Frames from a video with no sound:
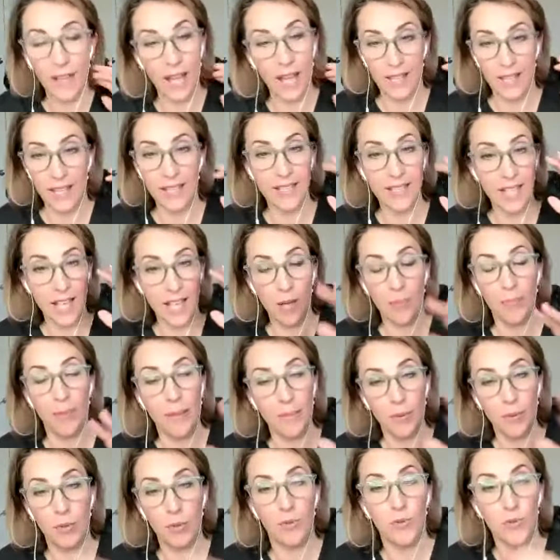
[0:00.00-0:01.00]
that's how
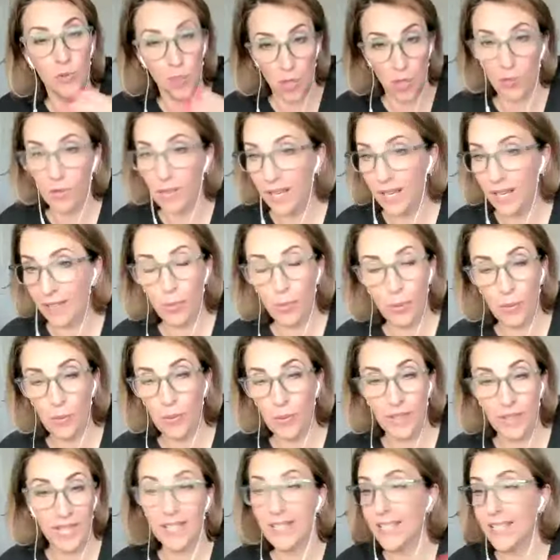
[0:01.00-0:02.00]
people who don't have a problem
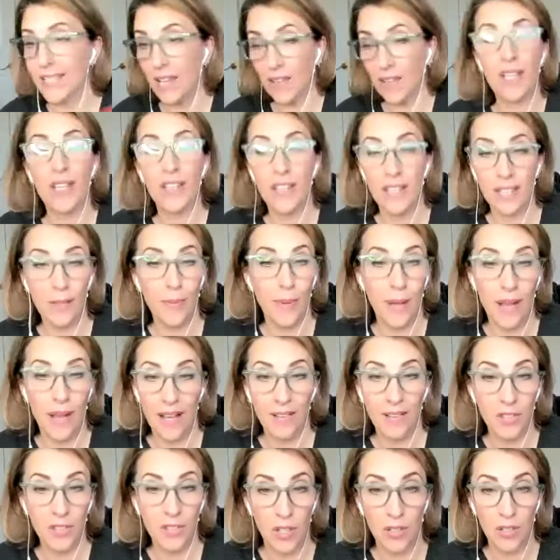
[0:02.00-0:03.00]
with, that's how they think about
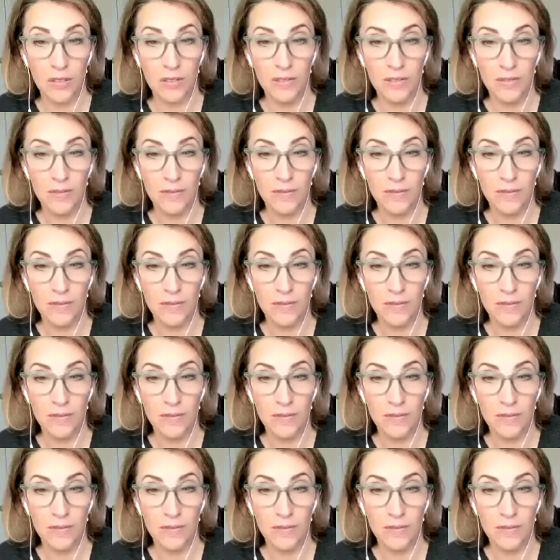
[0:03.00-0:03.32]
alcohol.